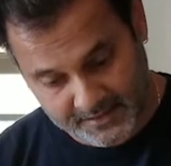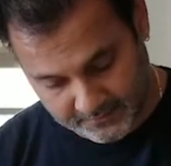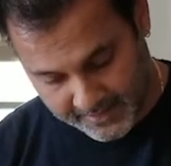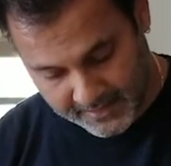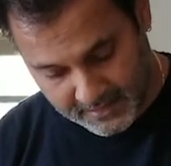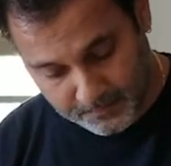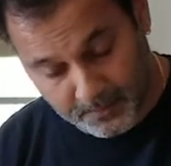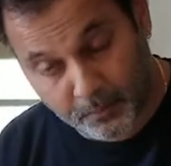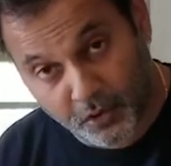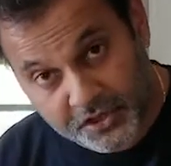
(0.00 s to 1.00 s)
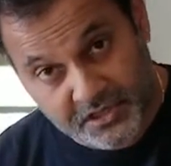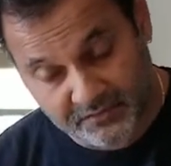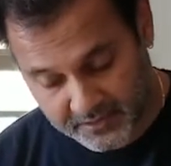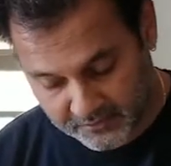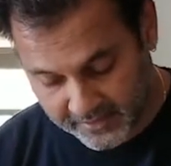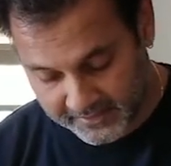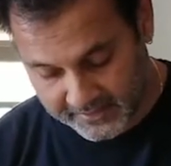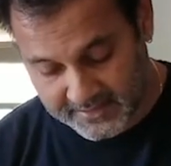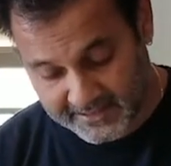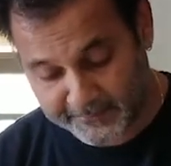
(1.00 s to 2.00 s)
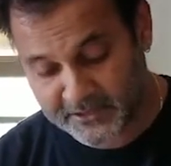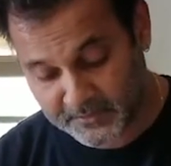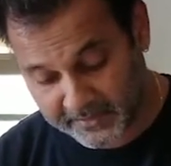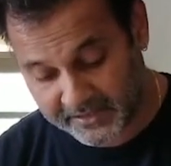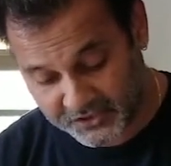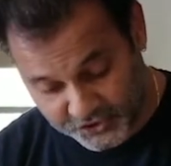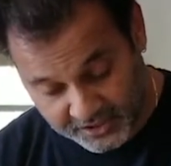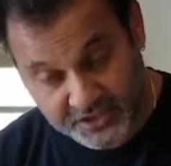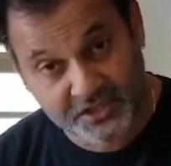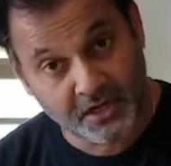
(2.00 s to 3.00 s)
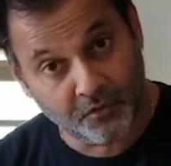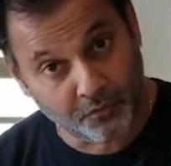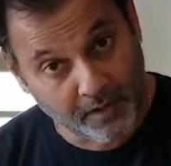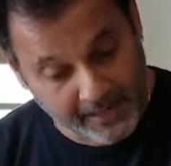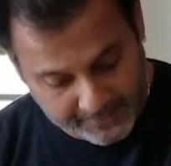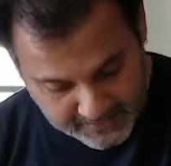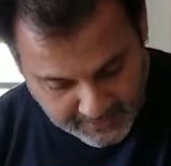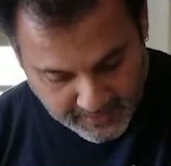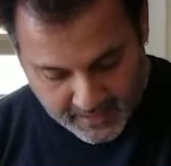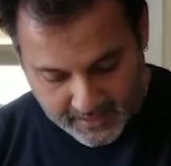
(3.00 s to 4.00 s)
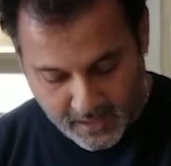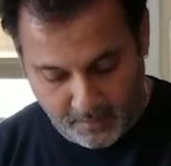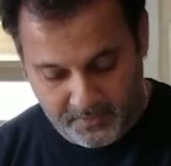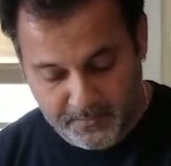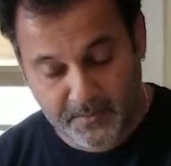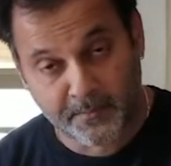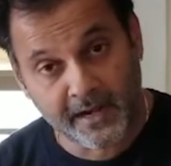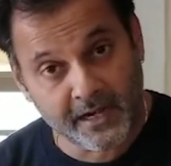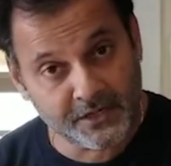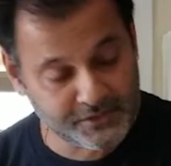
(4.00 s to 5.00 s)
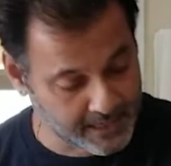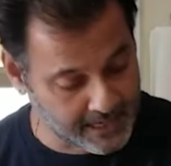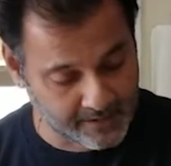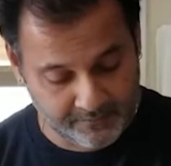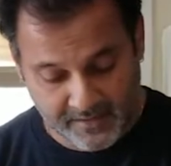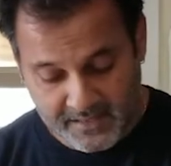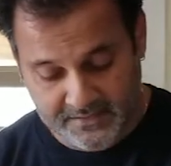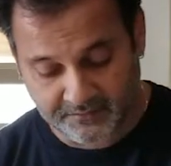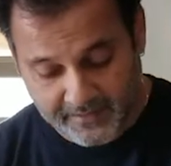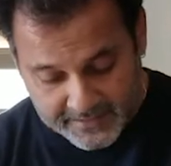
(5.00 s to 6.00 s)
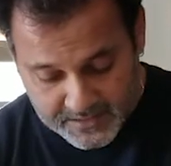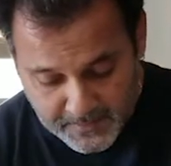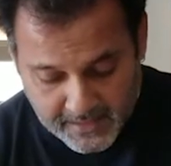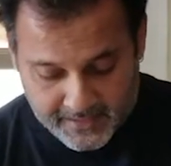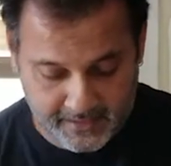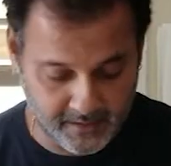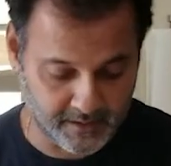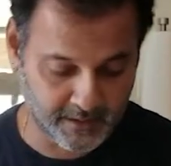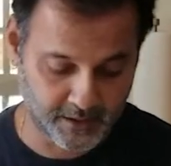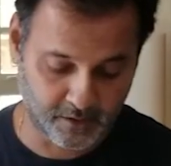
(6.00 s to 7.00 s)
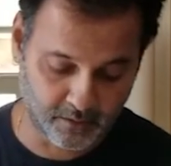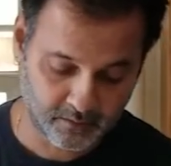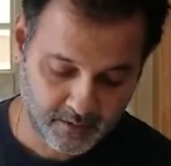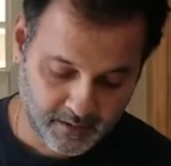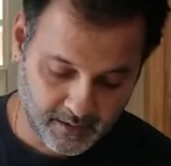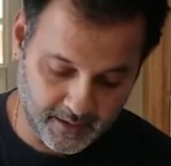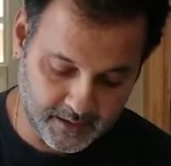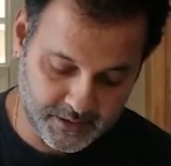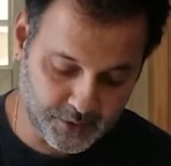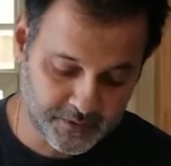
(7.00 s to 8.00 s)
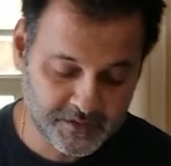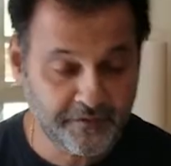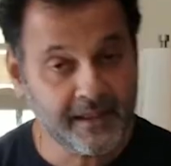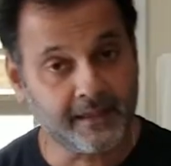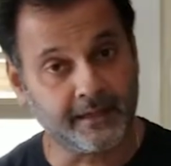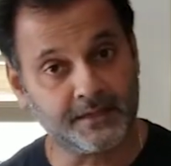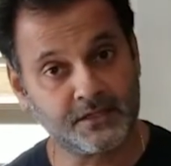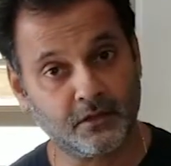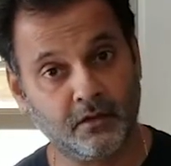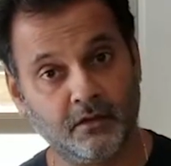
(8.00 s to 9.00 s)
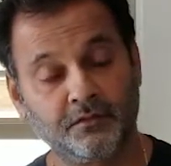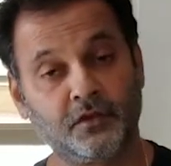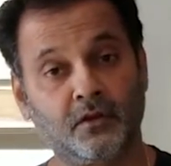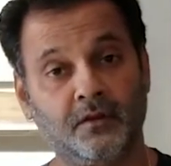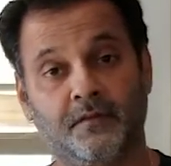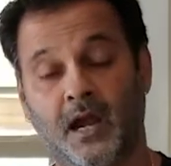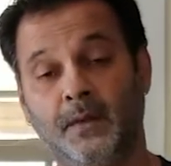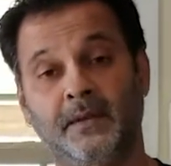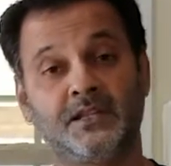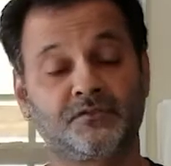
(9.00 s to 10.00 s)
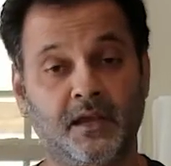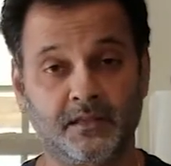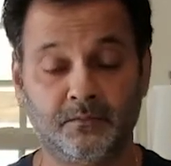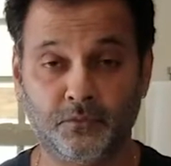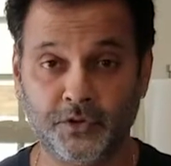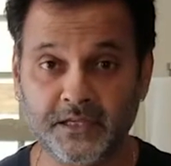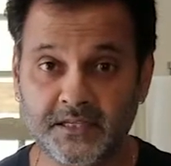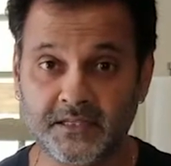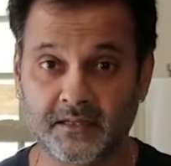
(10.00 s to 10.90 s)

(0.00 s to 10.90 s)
right? The proportion of ingredients seems to be just right. Now be prepared to have some flexibility here, Dough is finicky, so if your environment is rather moist